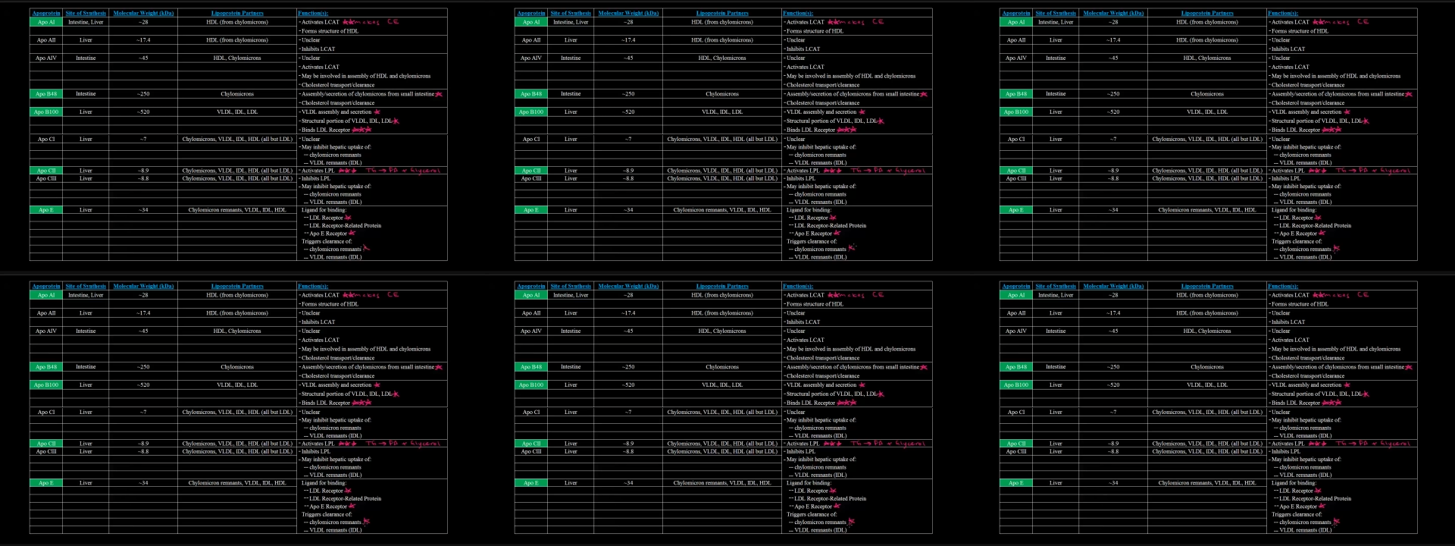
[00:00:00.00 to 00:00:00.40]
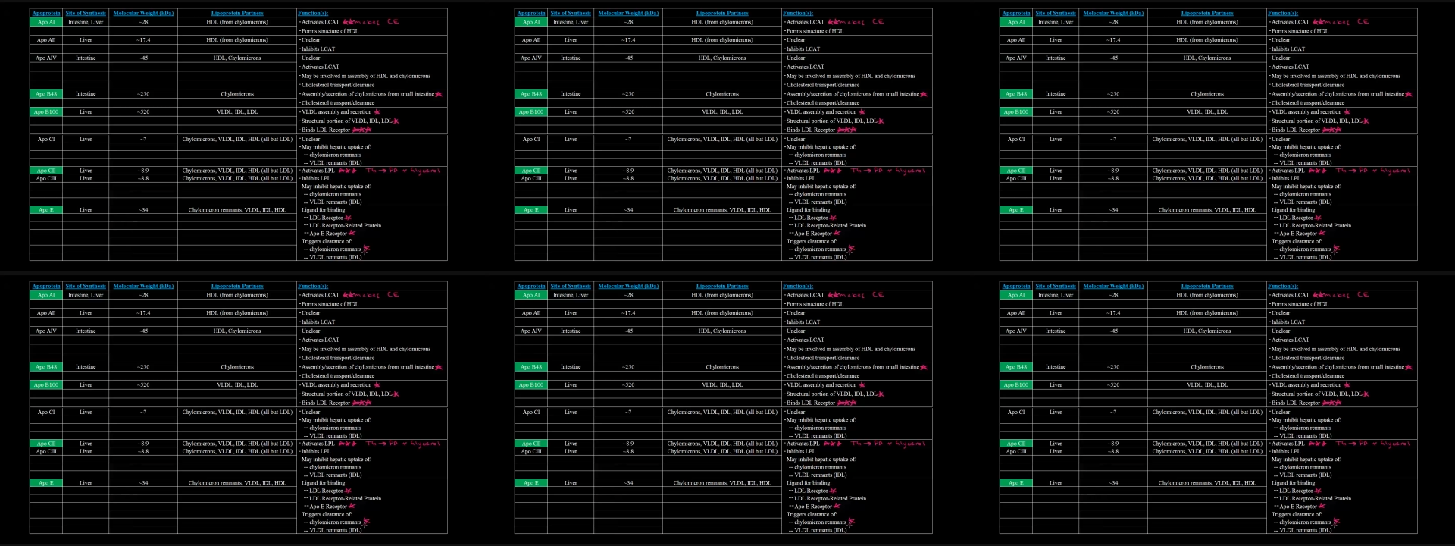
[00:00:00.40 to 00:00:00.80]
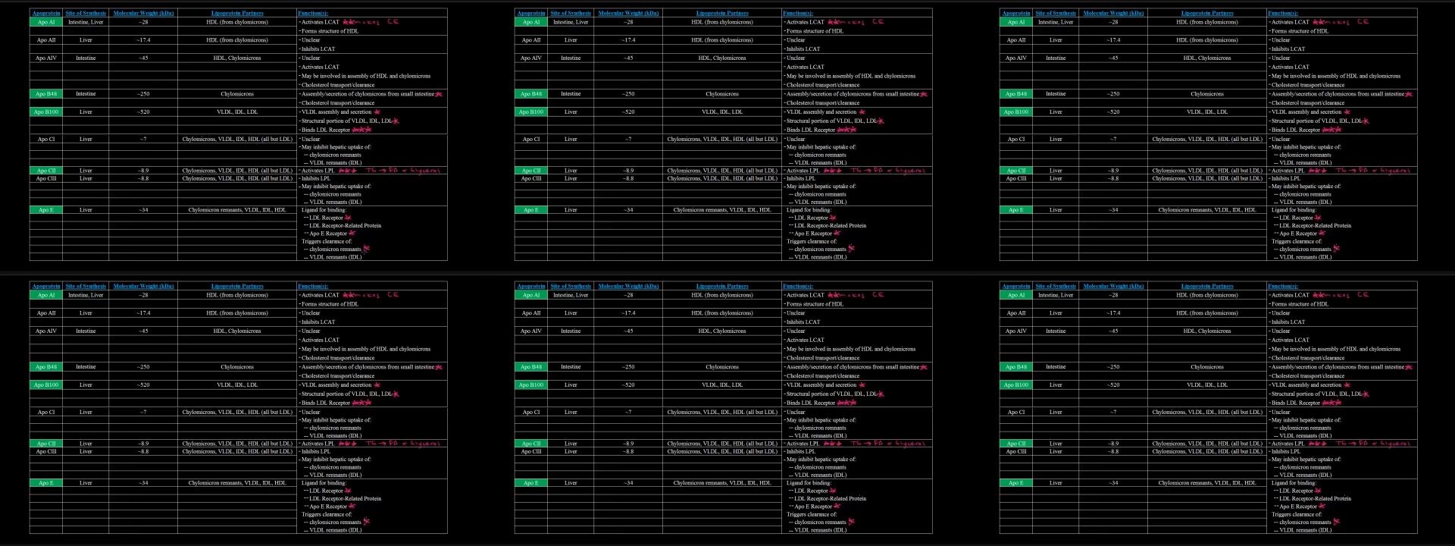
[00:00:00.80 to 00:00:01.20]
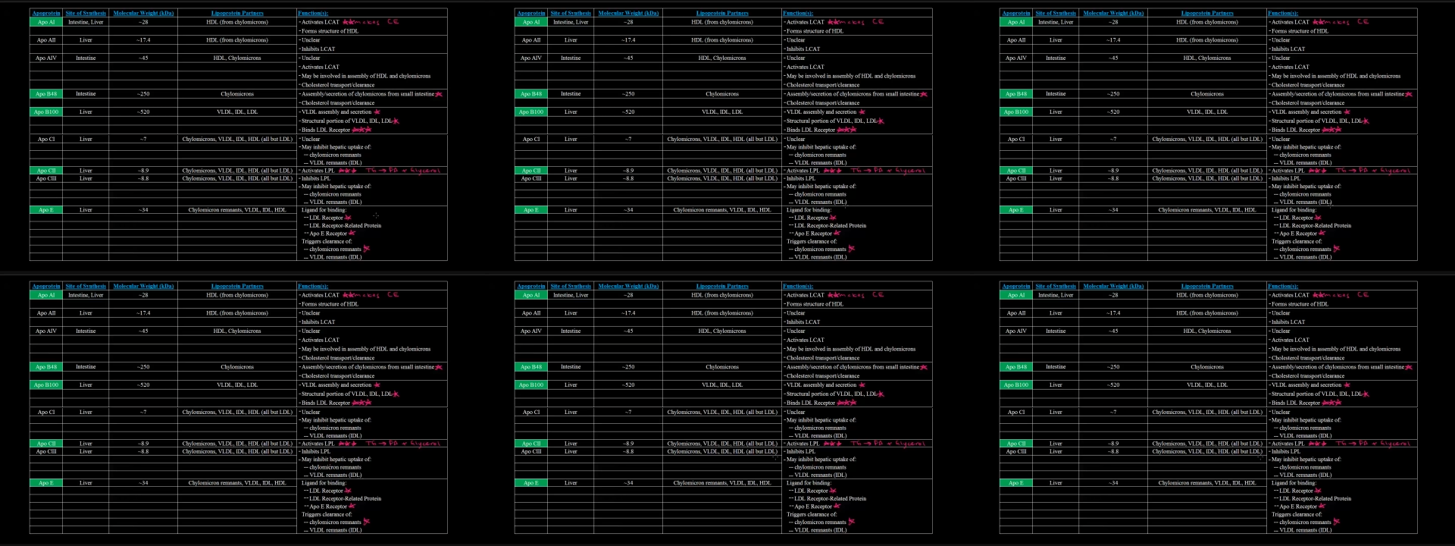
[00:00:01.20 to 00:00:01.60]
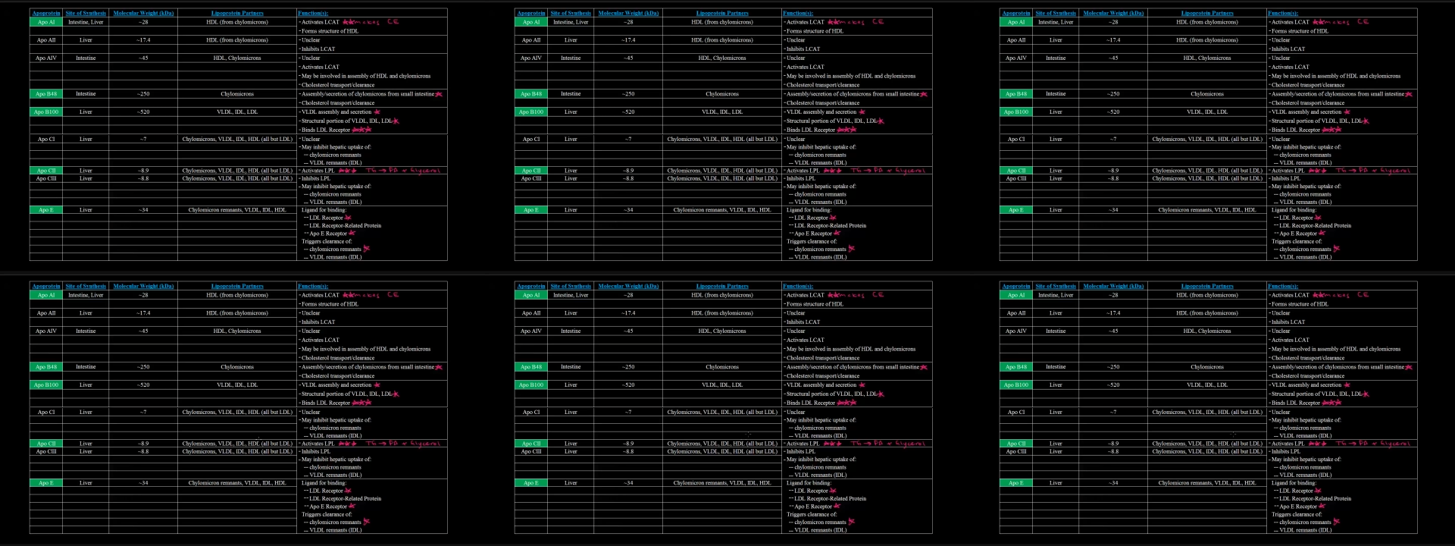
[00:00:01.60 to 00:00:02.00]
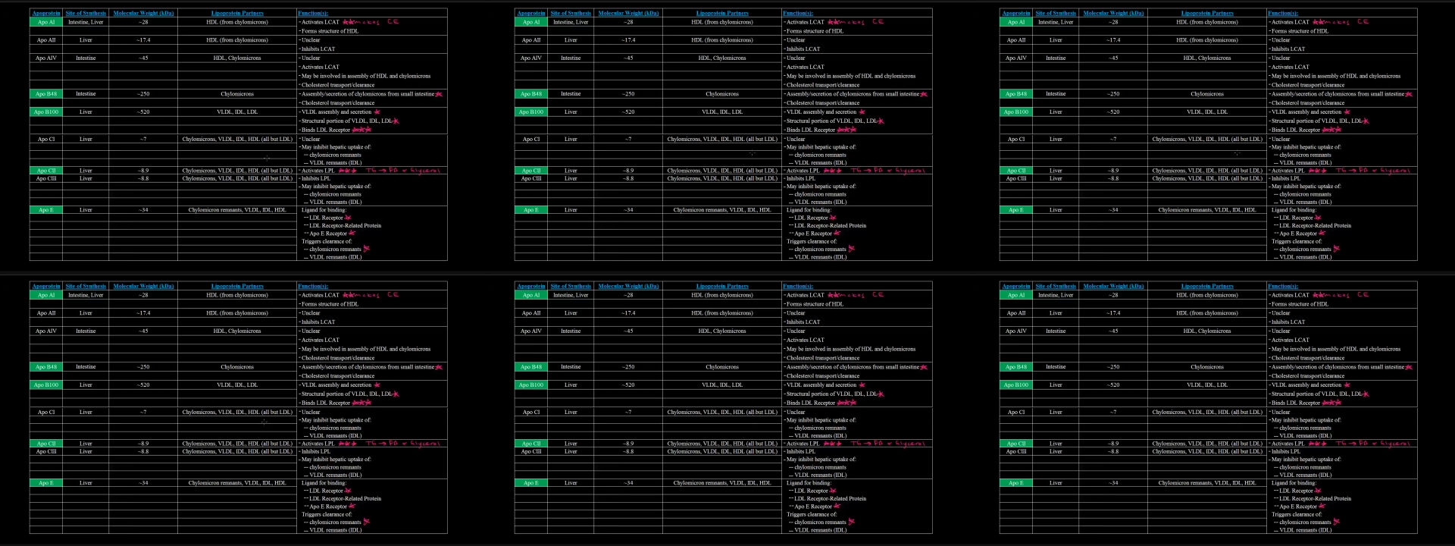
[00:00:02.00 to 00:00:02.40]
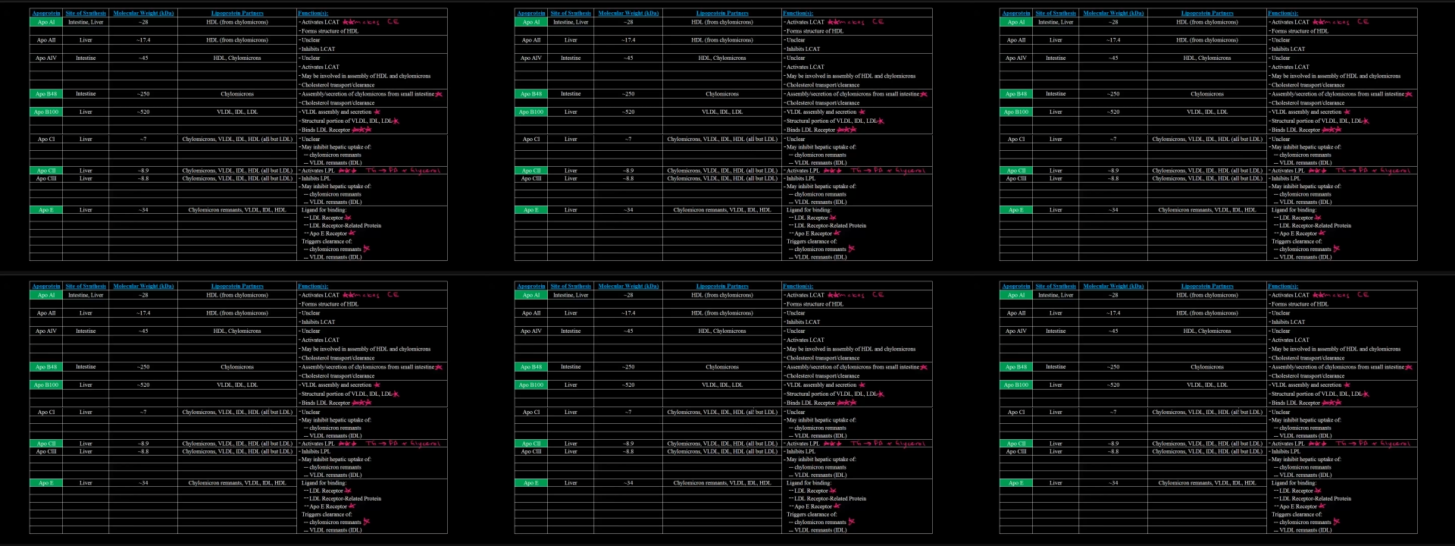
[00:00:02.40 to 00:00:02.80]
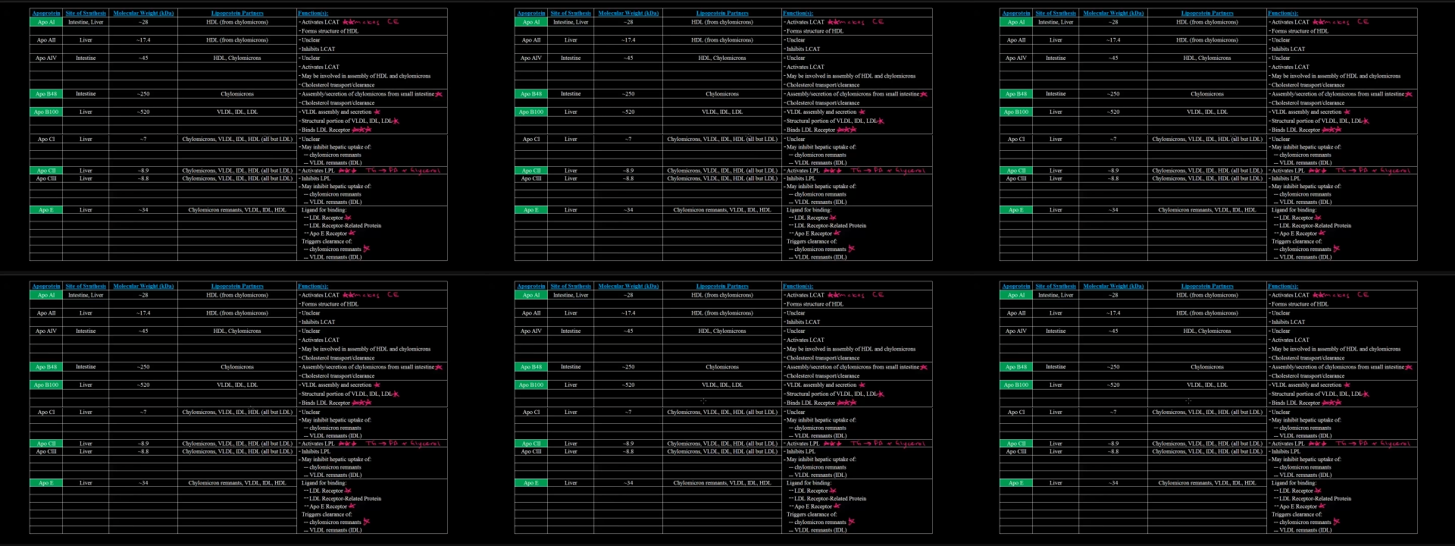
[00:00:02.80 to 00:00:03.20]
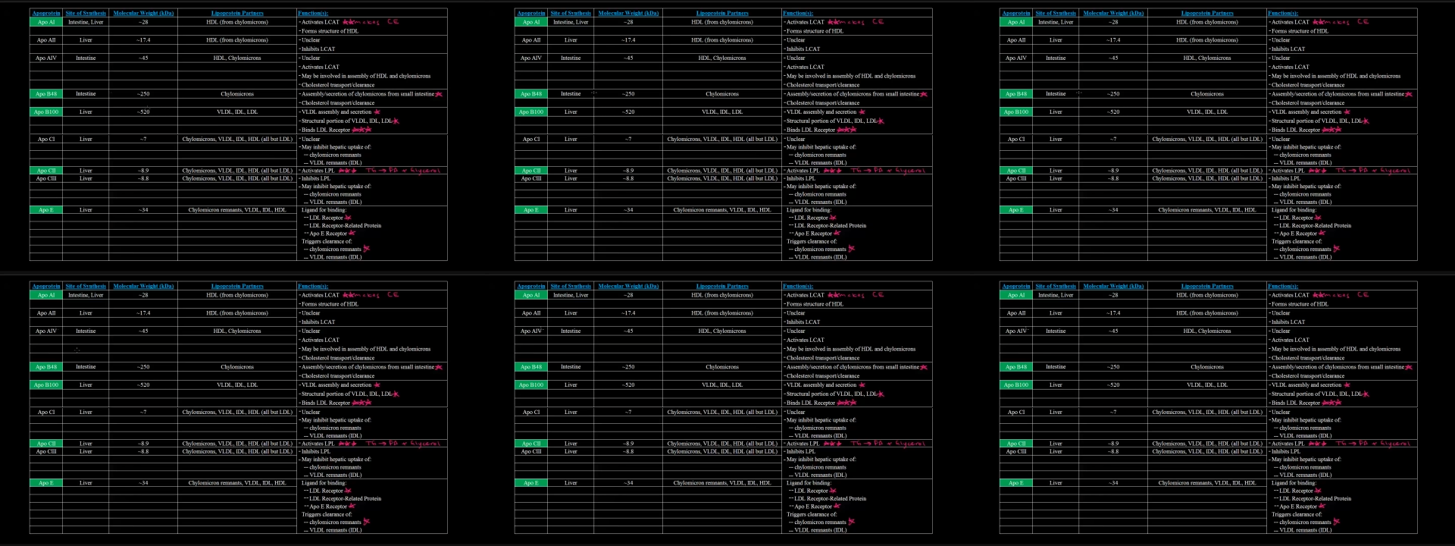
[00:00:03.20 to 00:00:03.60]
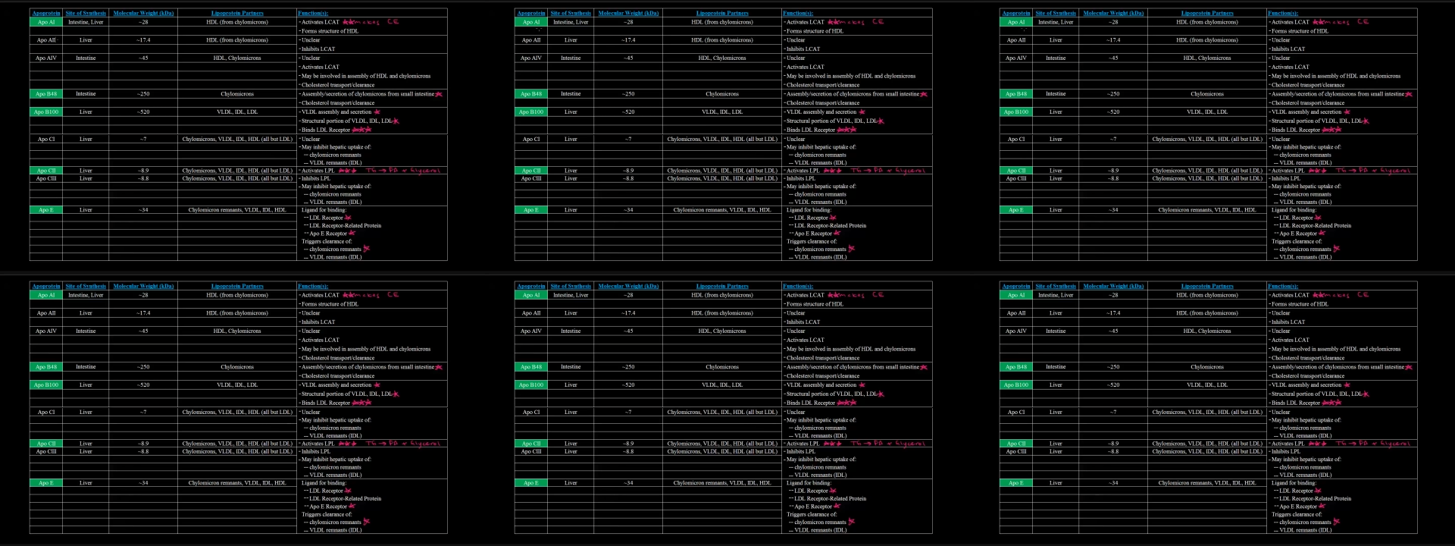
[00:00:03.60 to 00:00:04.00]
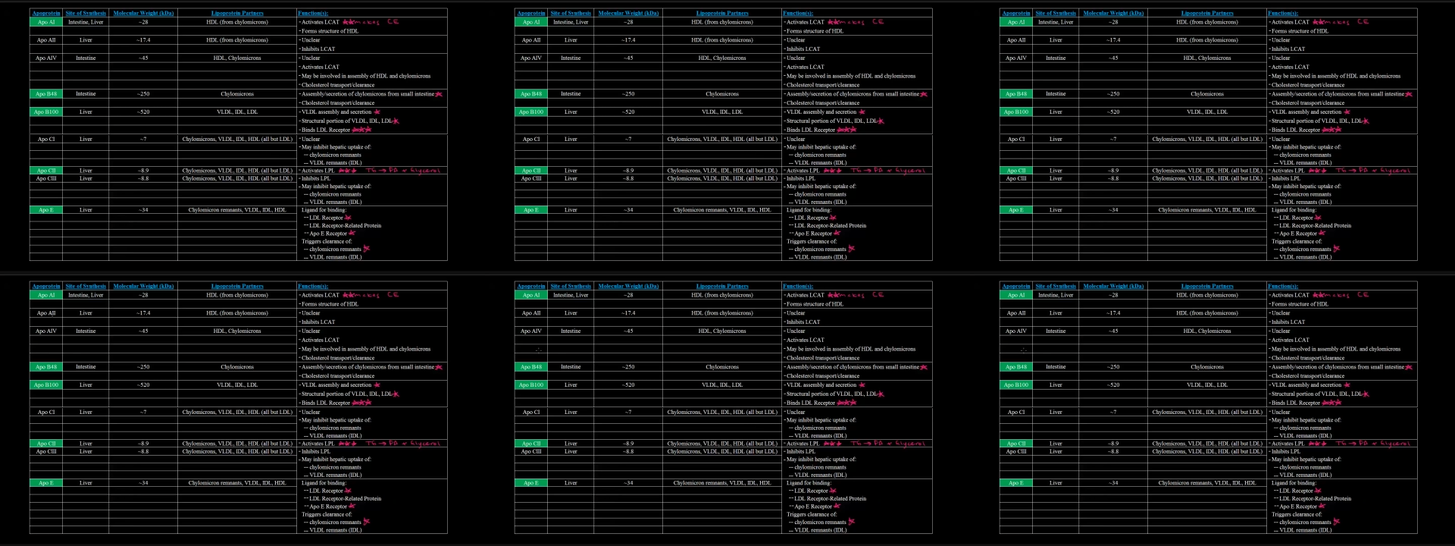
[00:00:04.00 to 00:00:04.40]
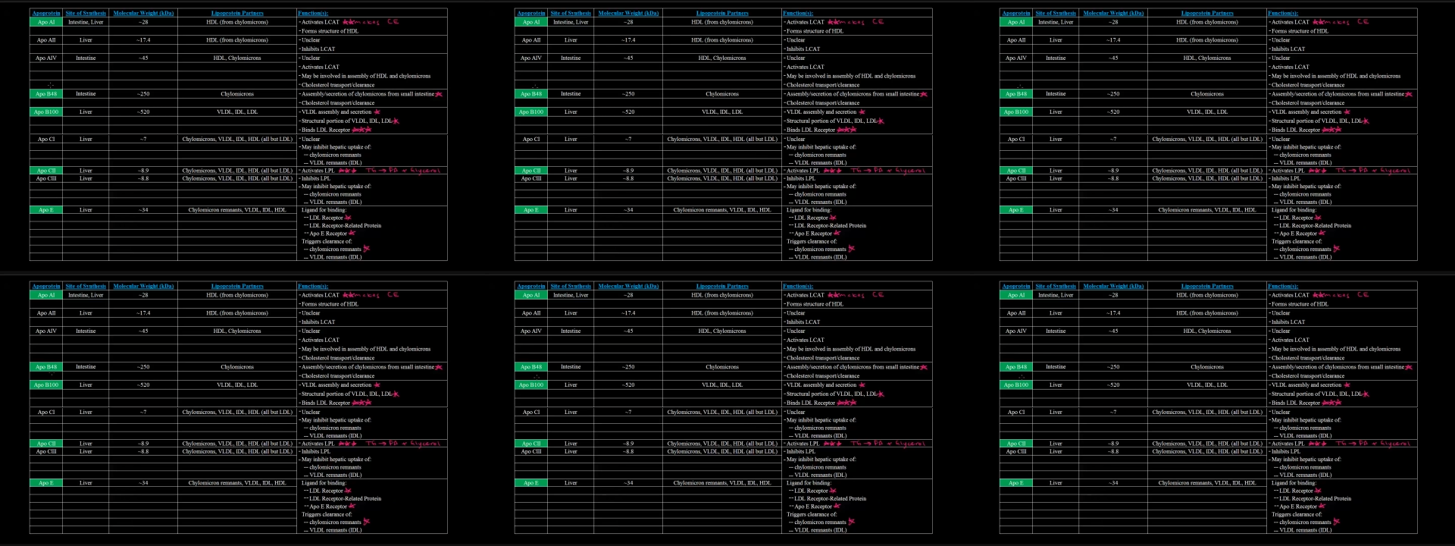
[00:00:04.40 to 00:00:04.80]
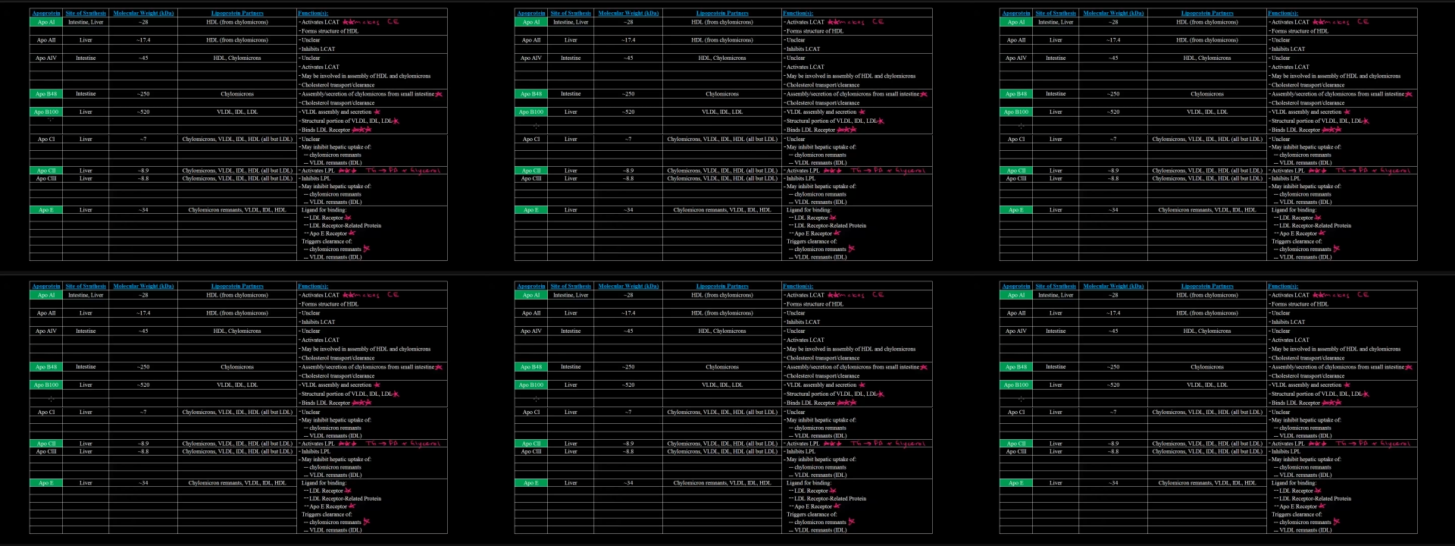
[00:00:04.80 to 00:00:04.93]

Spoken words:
(no speaker visible)